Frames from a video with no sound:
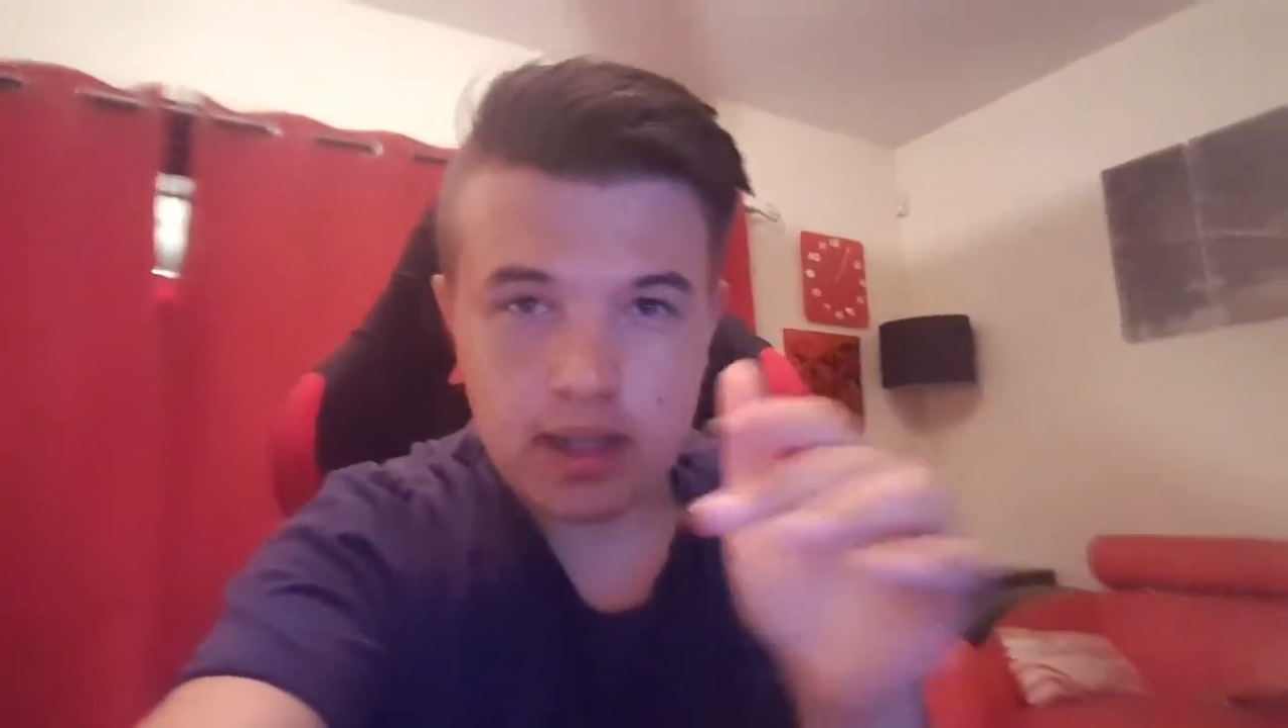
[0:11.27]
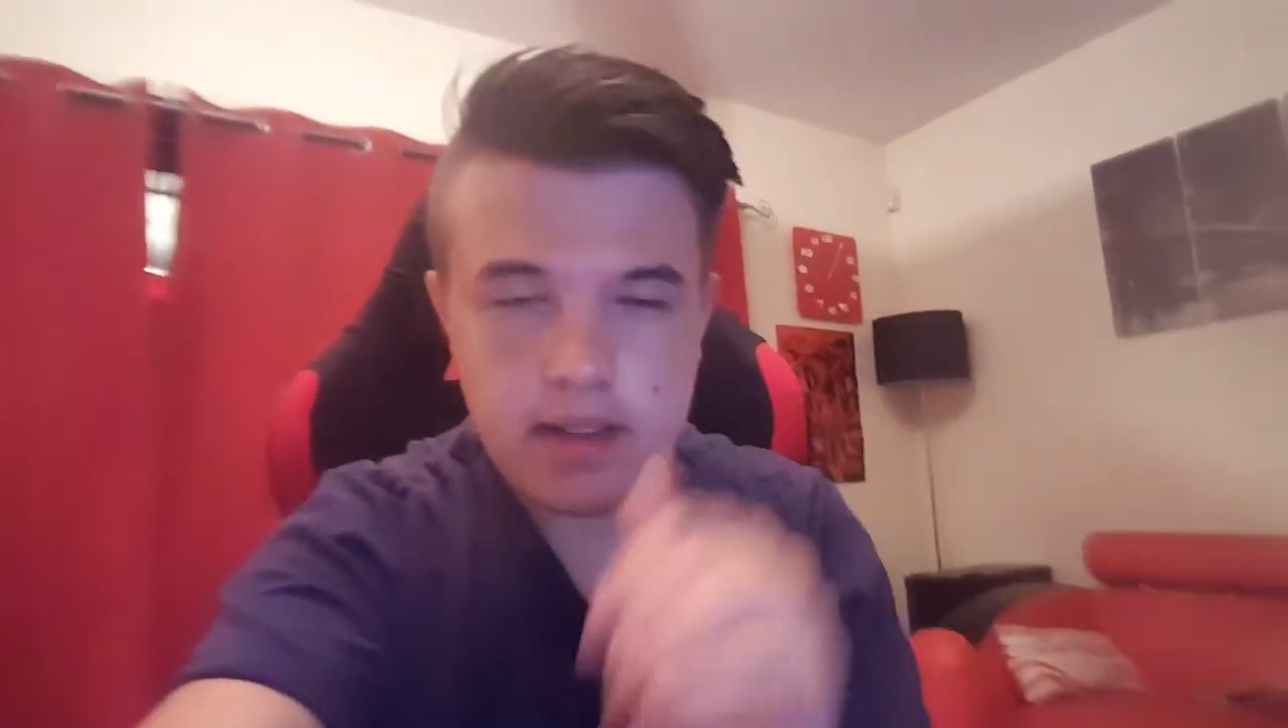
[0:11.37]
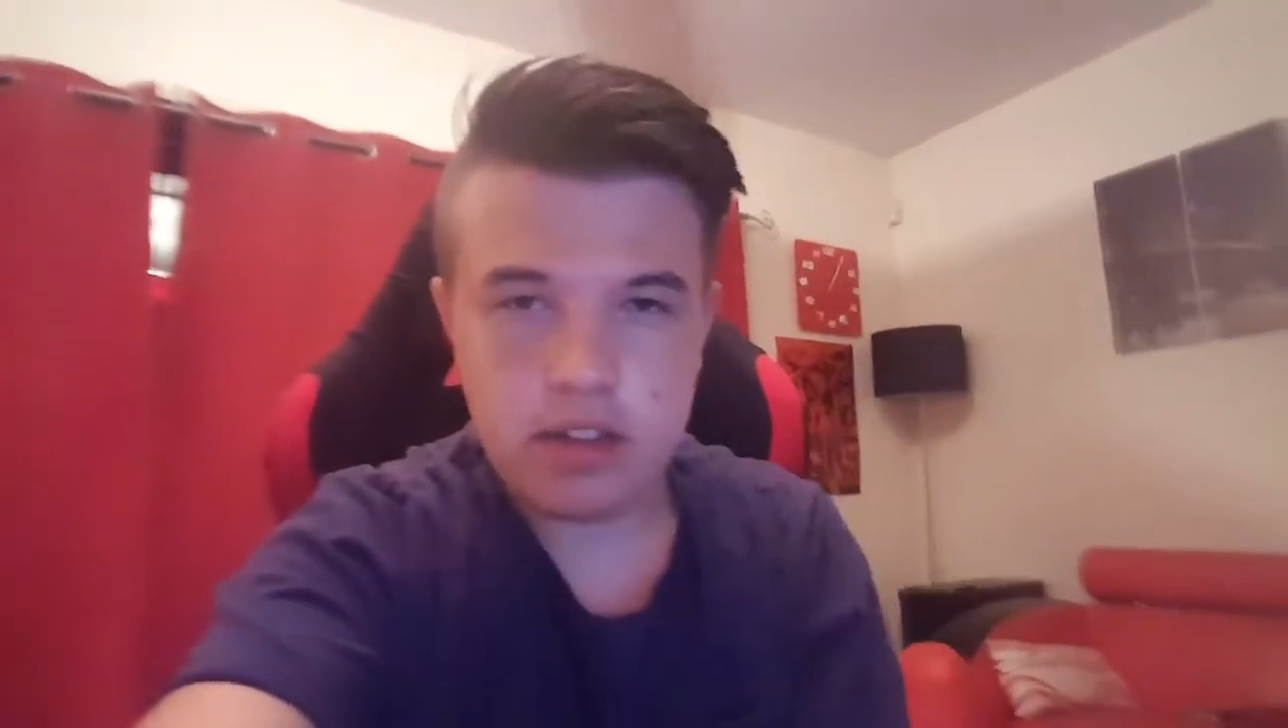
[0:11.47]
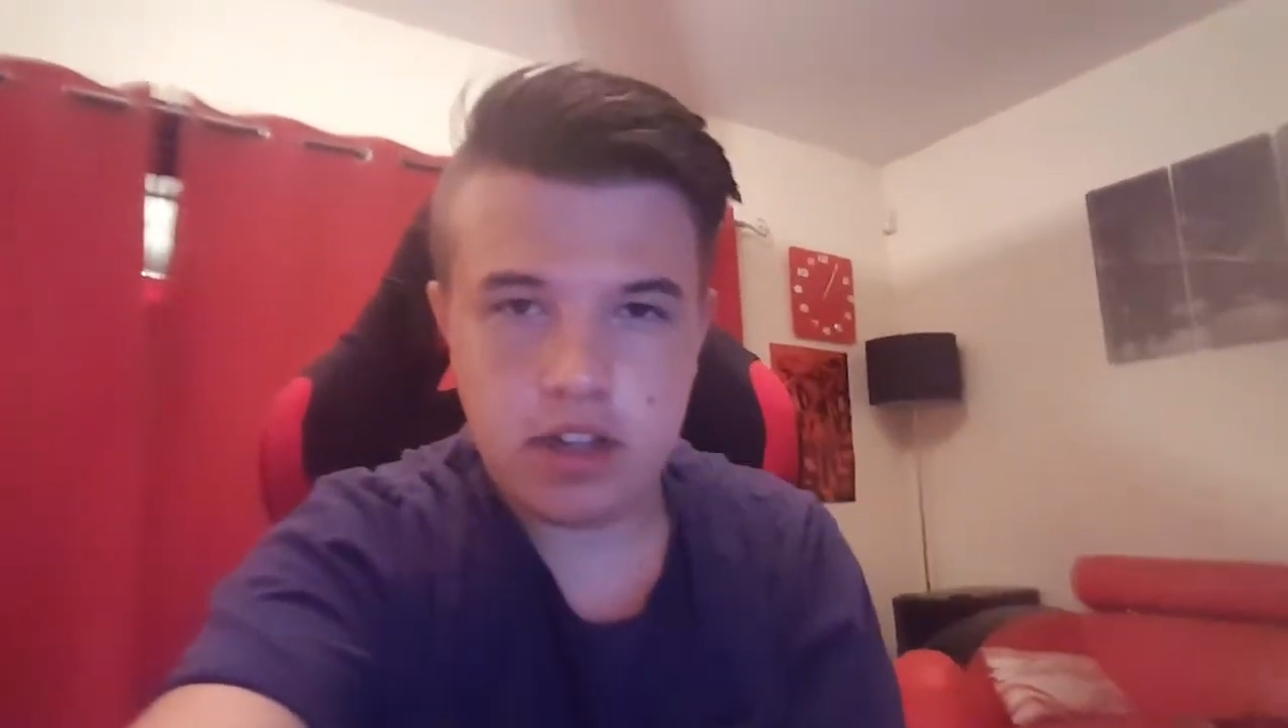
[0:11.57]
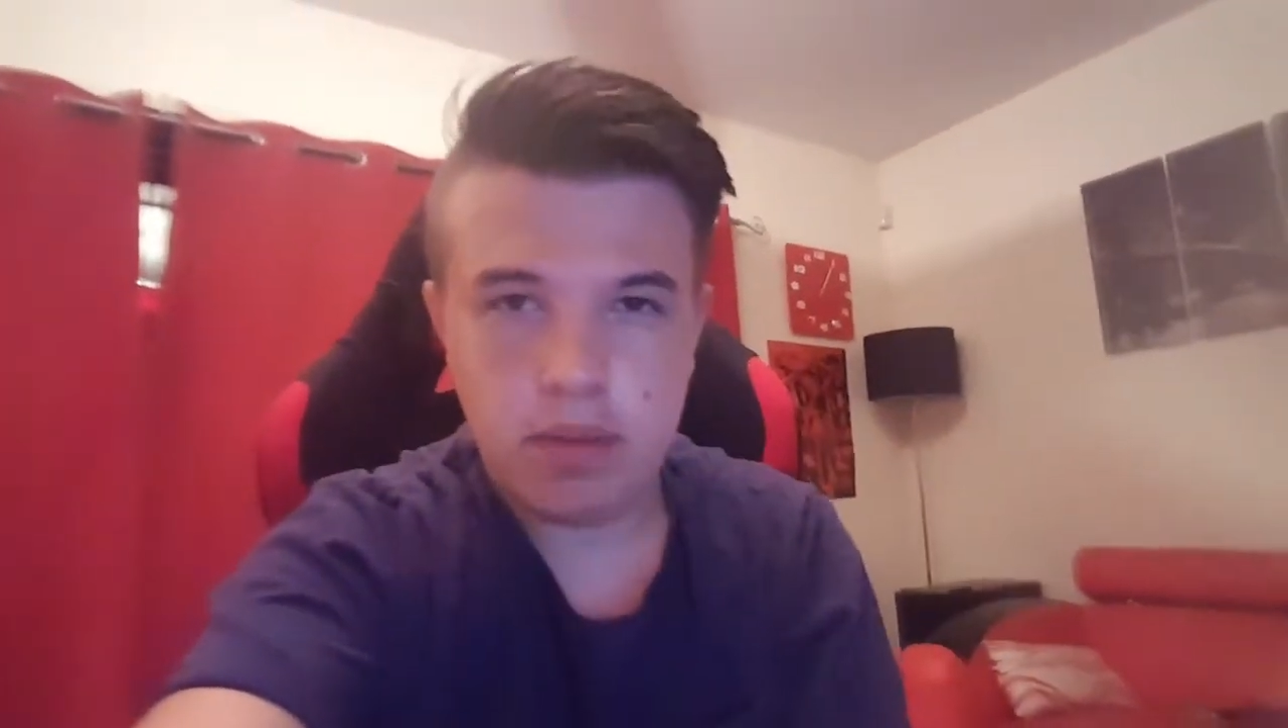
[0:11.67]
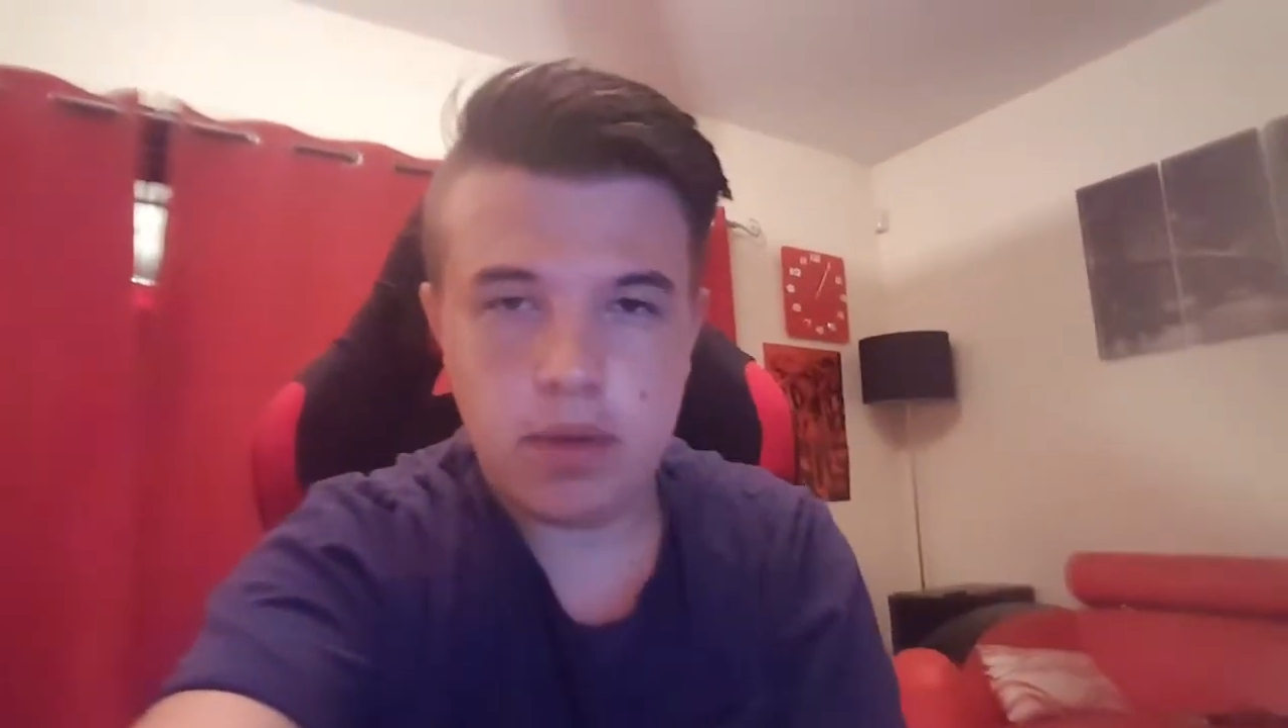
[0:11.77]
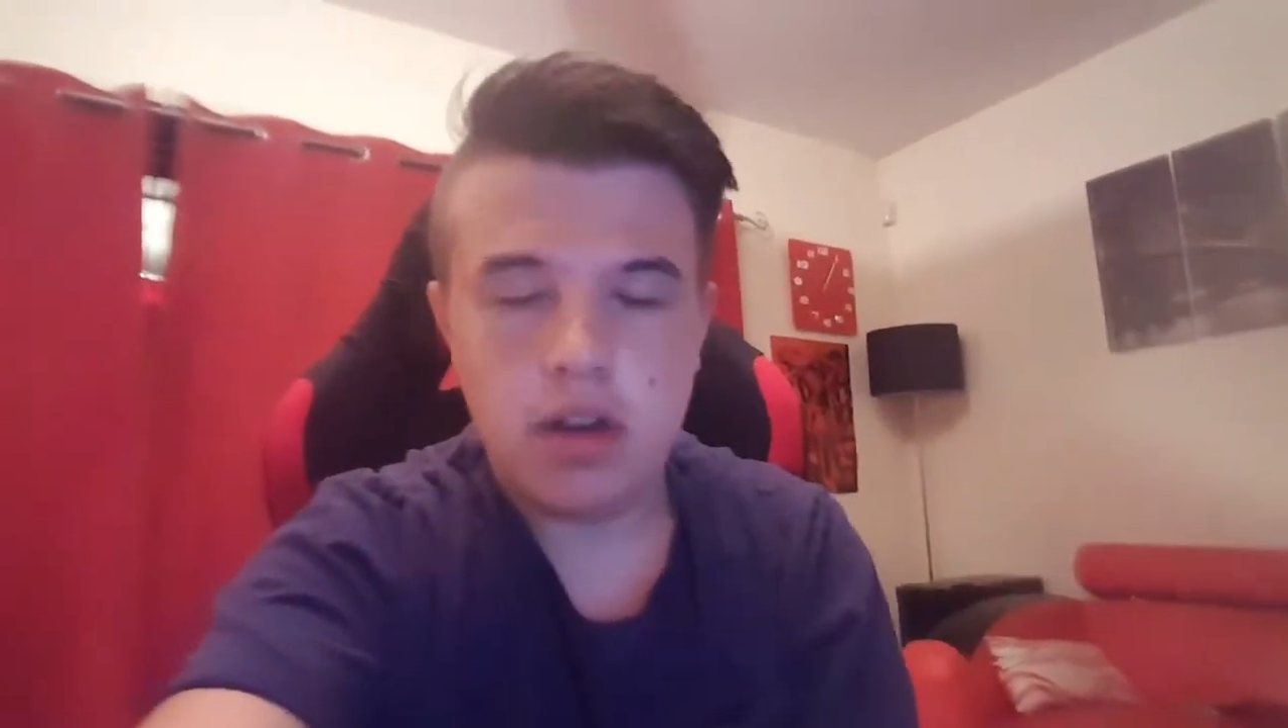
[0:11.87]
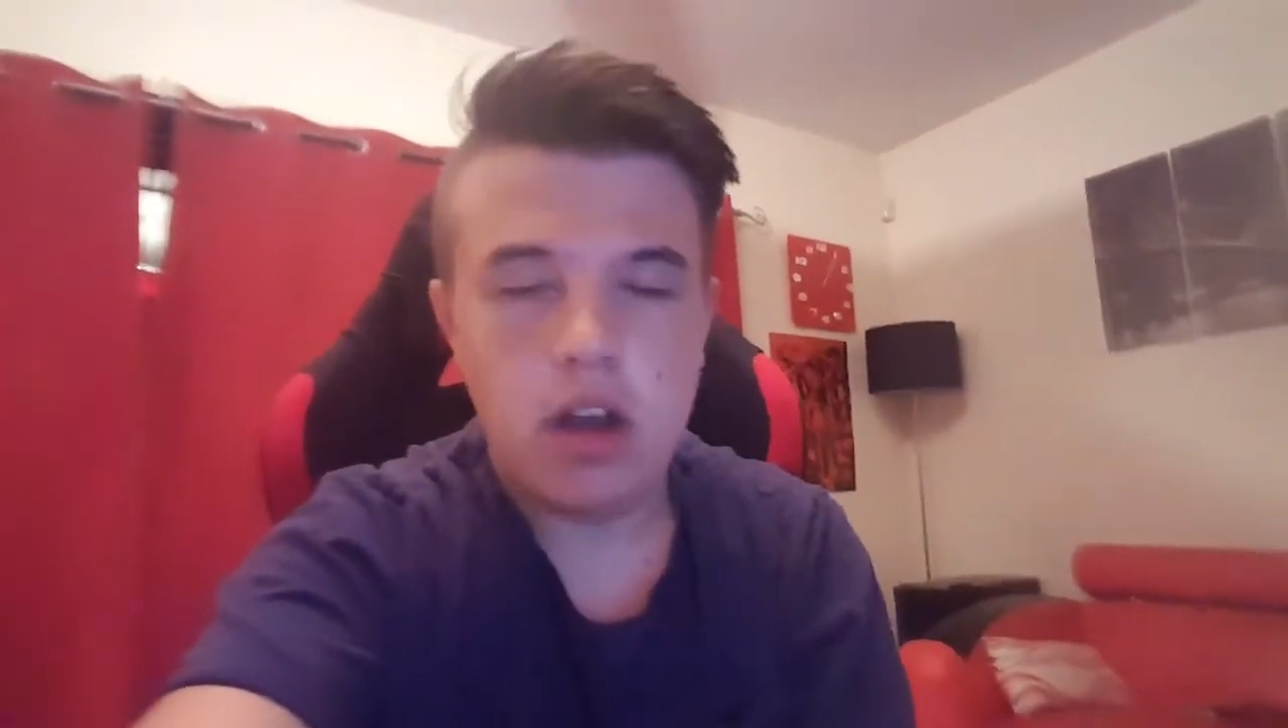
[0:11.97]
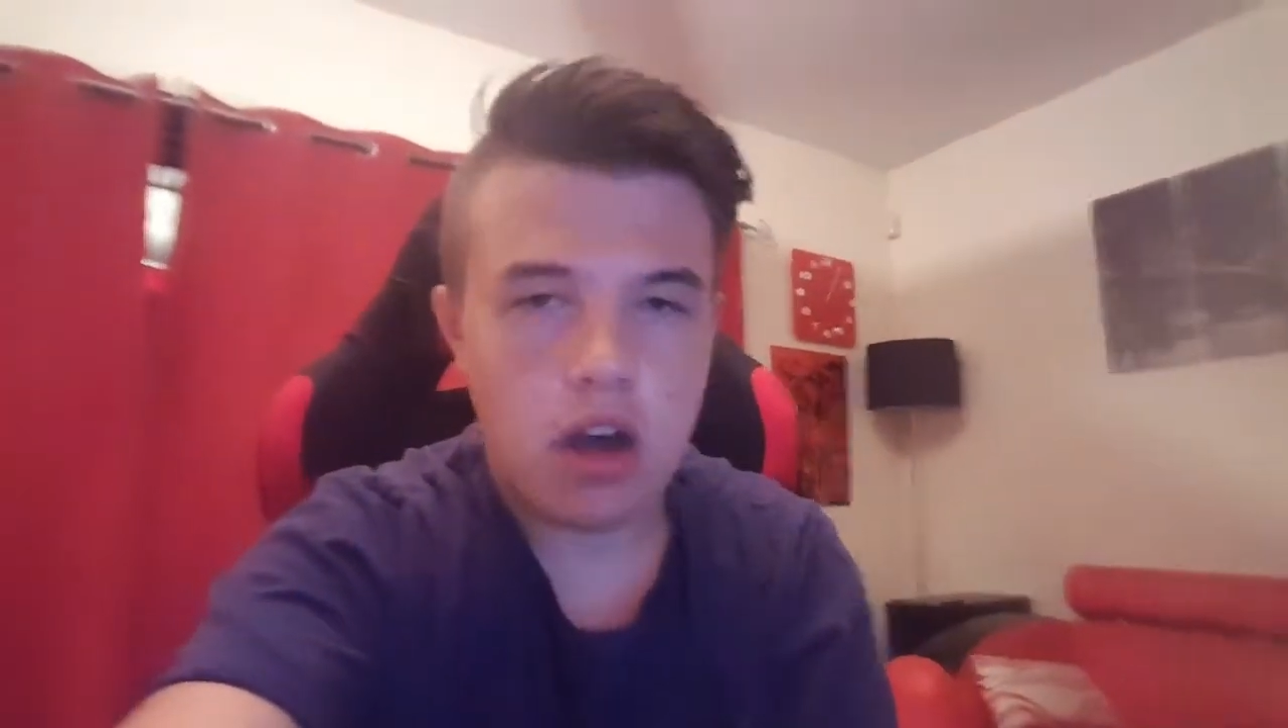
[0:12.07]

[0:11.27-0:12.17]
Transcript: ladies and gentlemen